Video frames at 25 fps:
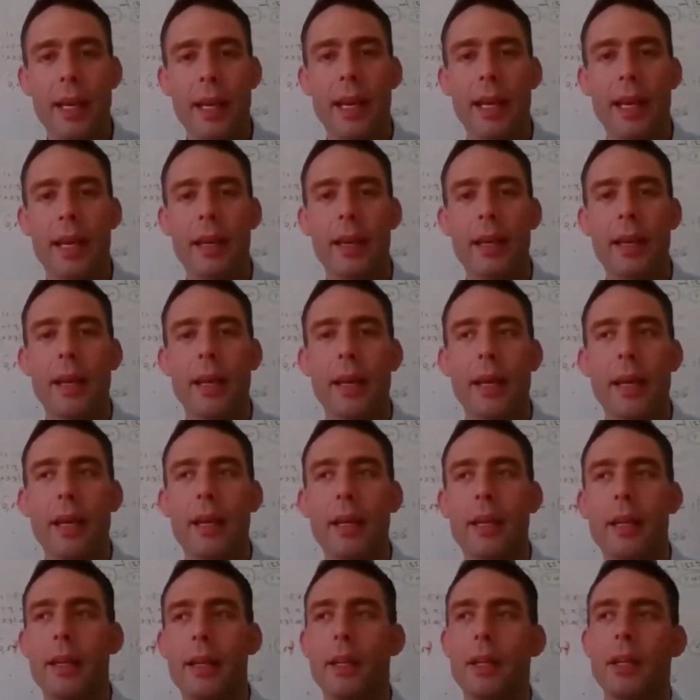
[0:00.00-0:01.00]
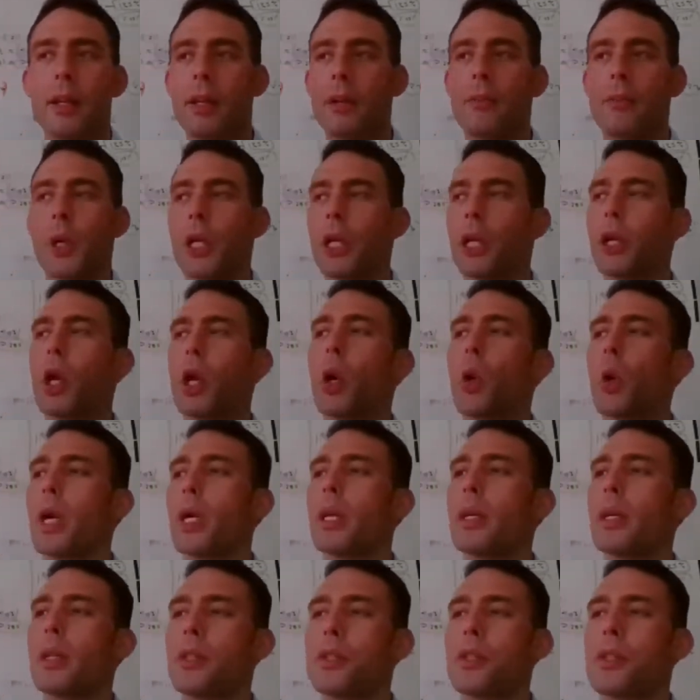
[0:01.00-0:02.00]
And when you go
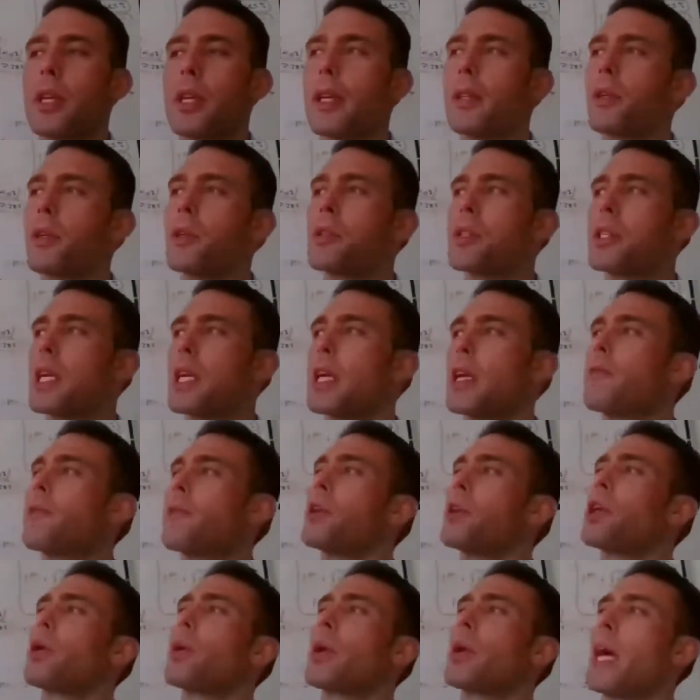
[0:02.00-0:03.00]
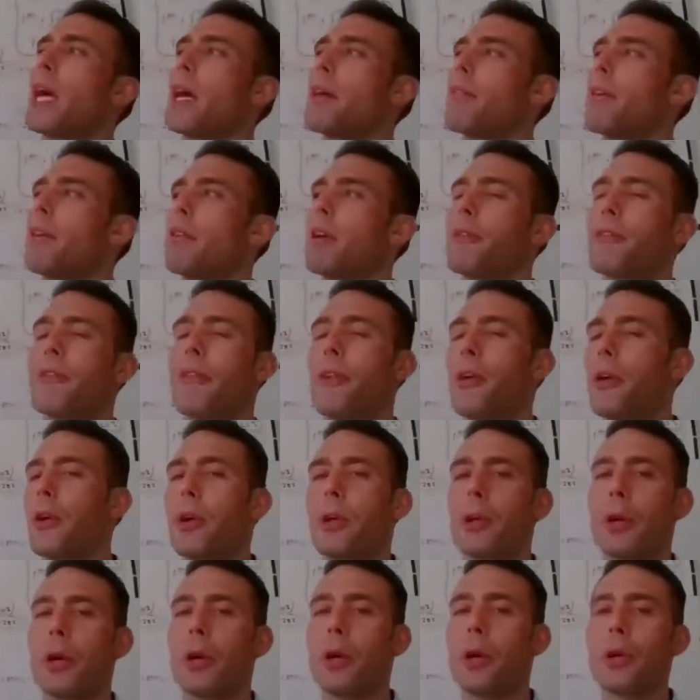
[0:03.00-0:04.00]
in and you see, if you don't have a
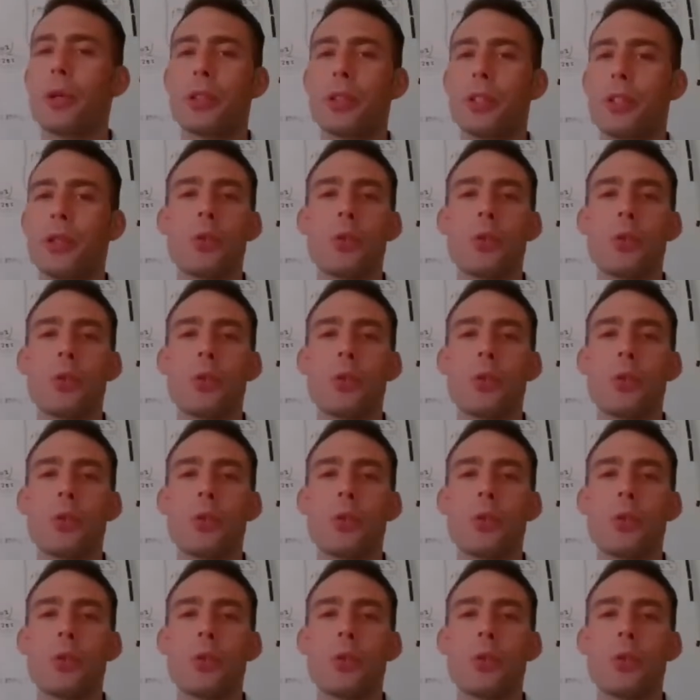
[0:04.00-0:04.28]
referral code,